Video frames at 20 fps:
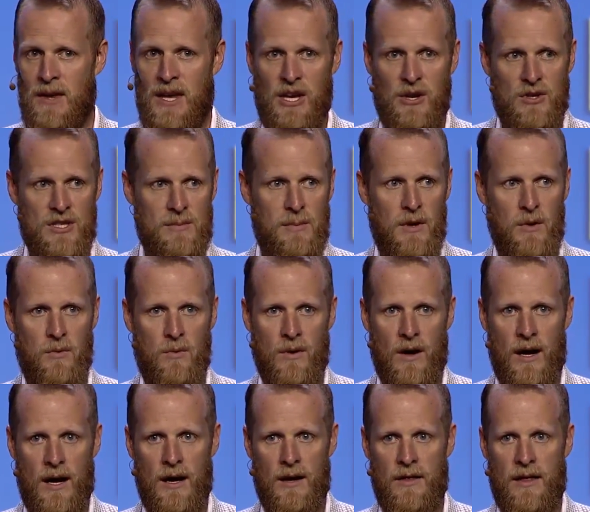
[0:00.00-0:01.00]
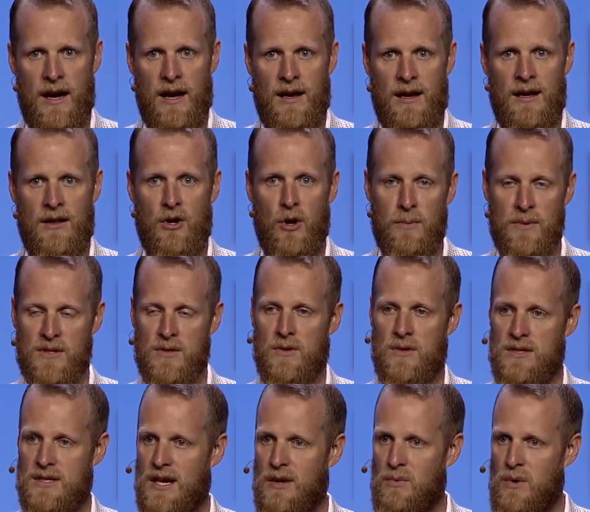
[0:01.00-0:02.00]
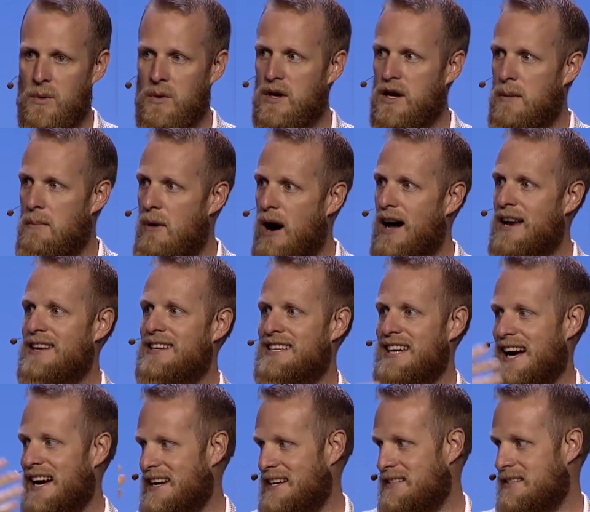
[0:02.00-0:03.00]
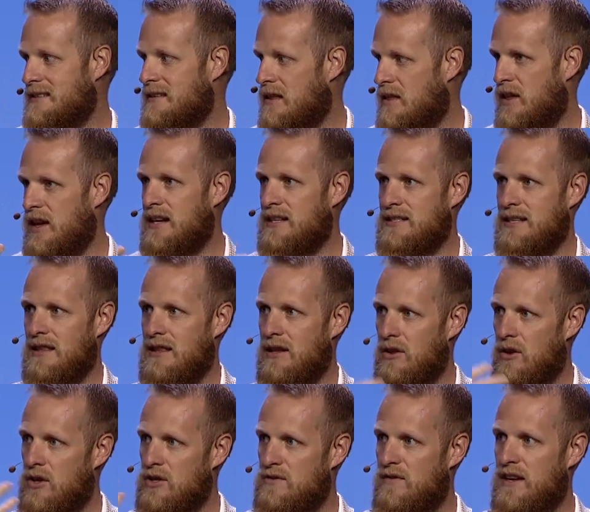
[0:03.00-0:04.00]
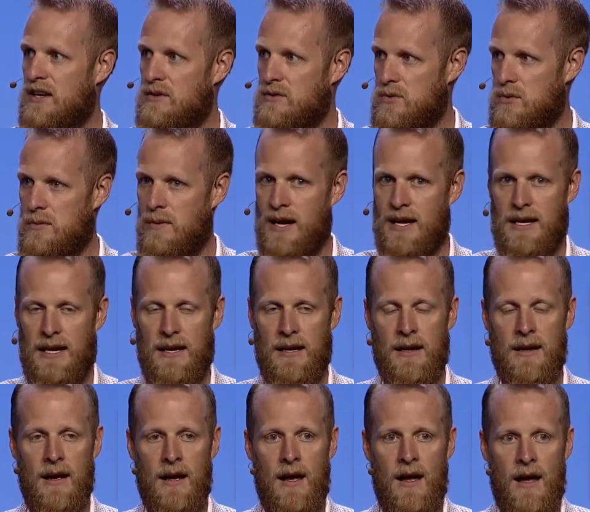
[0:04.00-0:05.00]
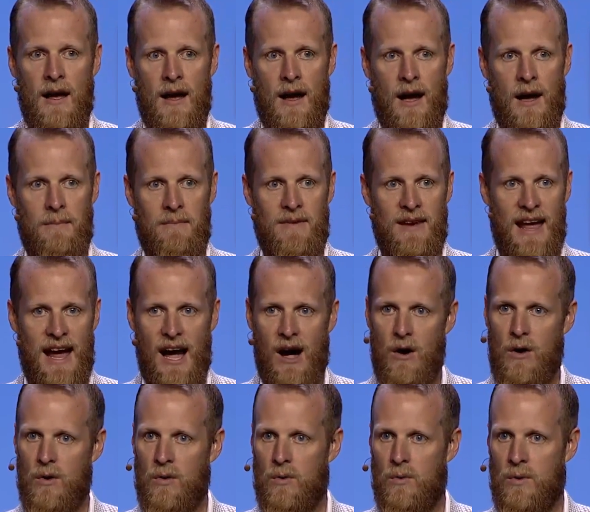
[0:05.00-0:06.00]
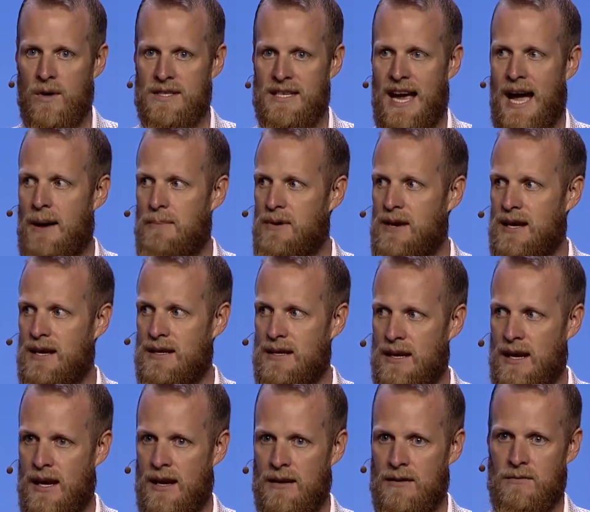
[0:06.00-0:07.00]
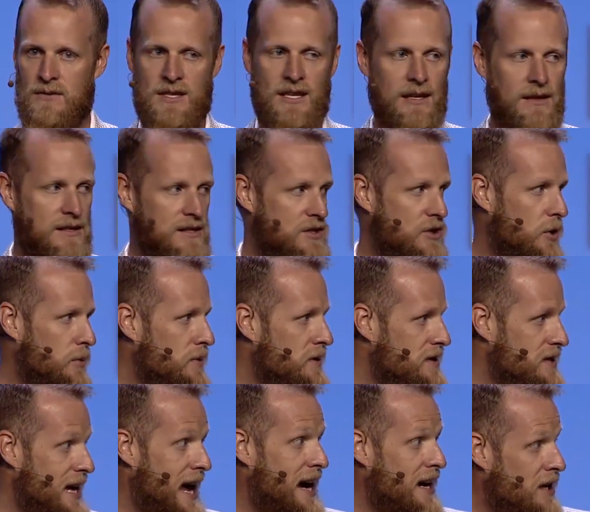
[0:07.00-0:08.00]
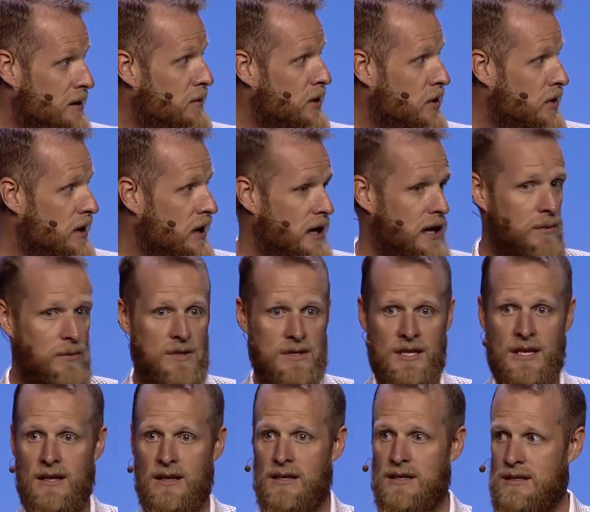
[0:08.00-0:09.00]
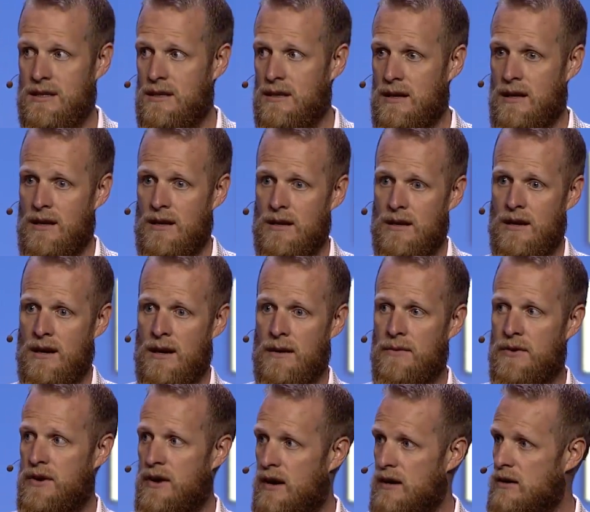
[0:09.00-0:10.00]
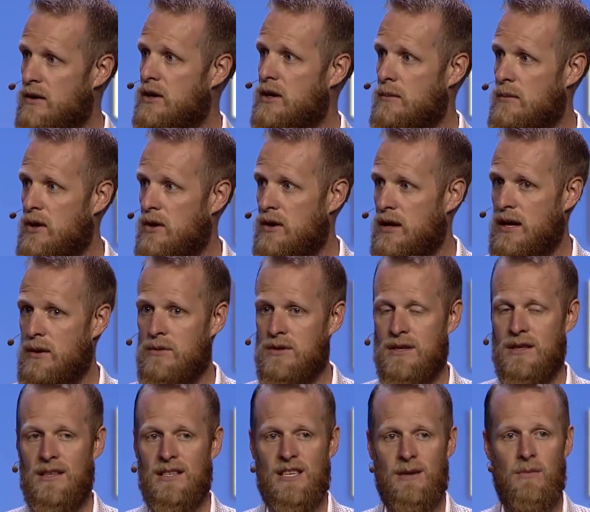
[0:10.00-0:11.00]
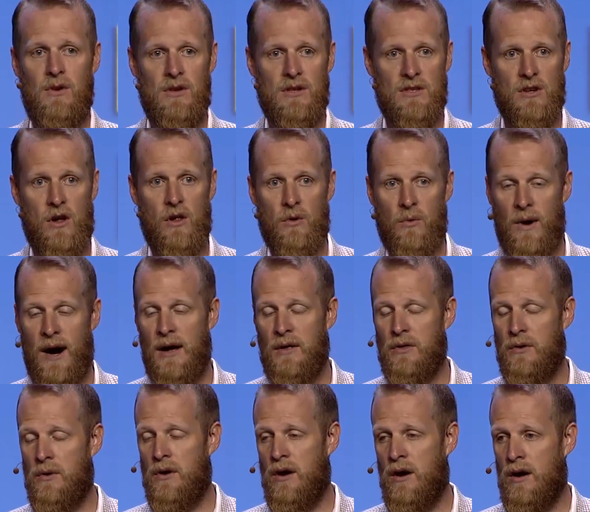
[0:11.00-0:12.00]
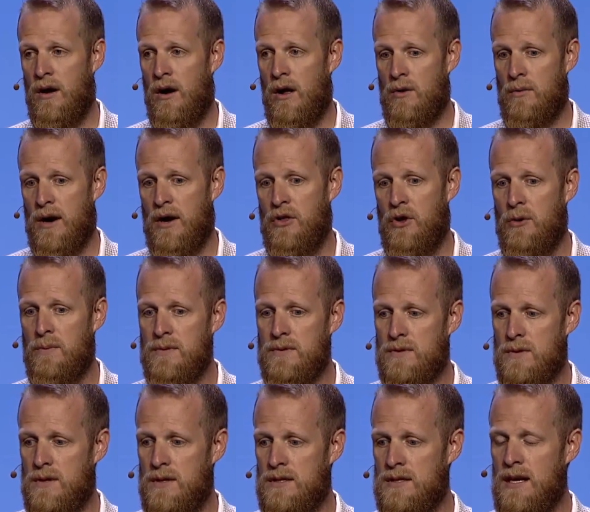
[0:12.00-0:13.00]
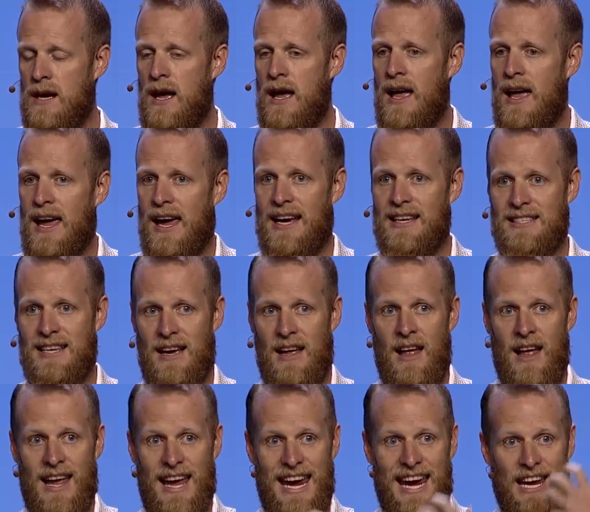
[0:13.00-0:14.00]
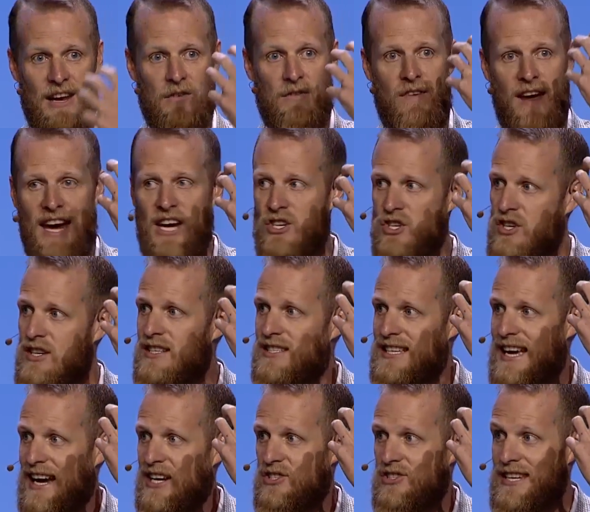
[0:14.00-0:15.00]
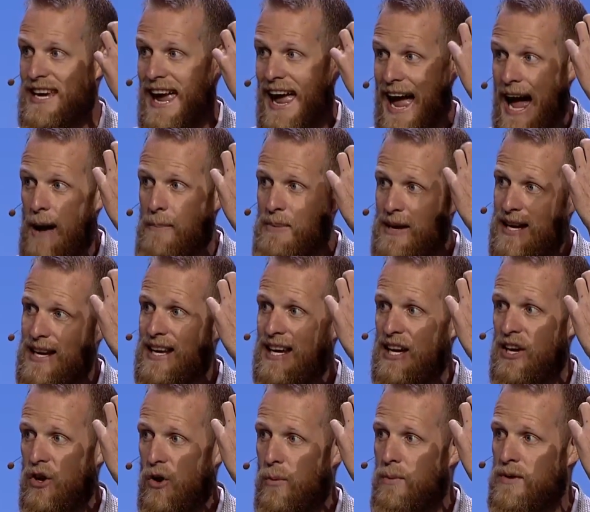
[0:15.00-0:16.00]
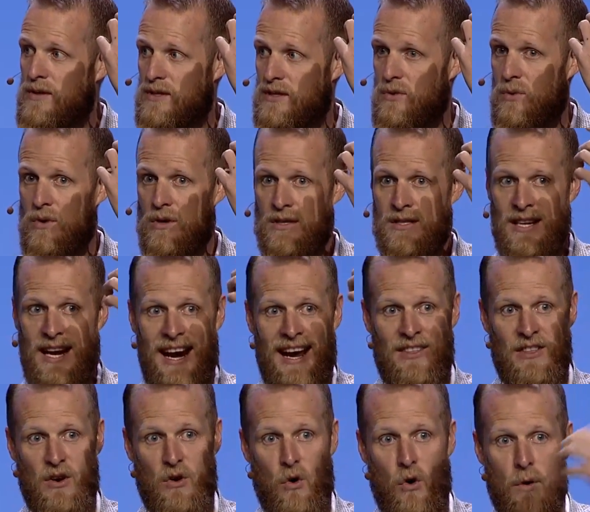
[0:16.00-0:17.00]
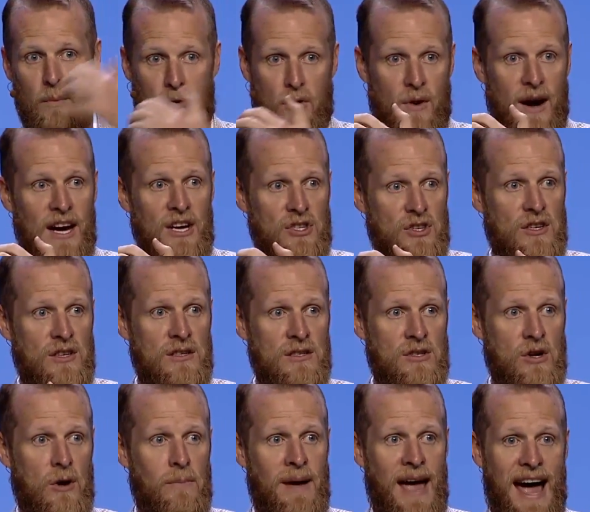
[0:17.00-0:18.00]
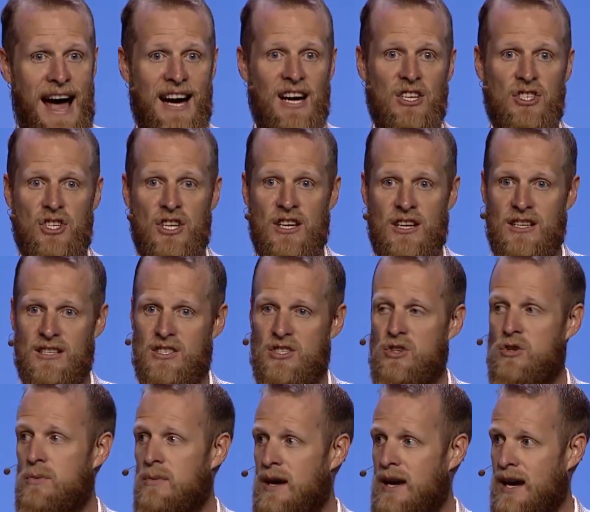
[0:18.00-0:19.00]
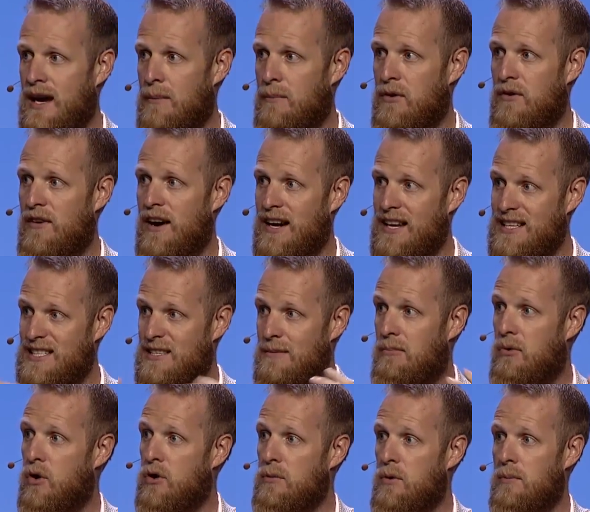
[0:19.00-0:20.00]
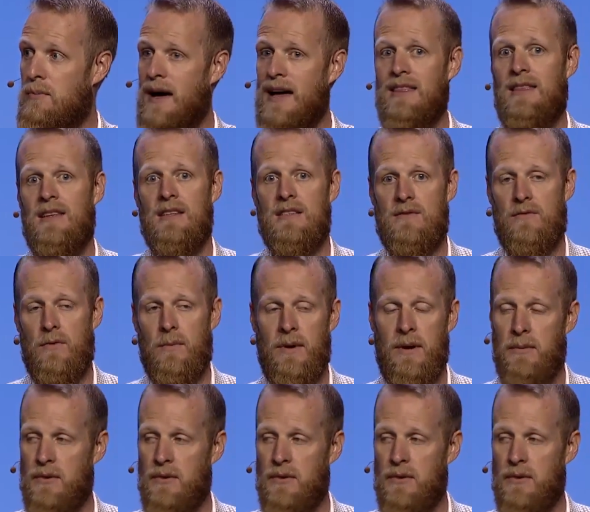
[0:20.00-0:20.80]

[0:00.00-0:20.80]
it used to be that in the open source side, we would commoditize things that the large vendors were making. Now what's happening, and we're seeing this in the OpenStack community, we're seeing this in the Docker community, we're seeing these communities all around the open source, is that innovation is actually happening in open source, and the corporations are packaging, consuming, and providing supportable methods for people.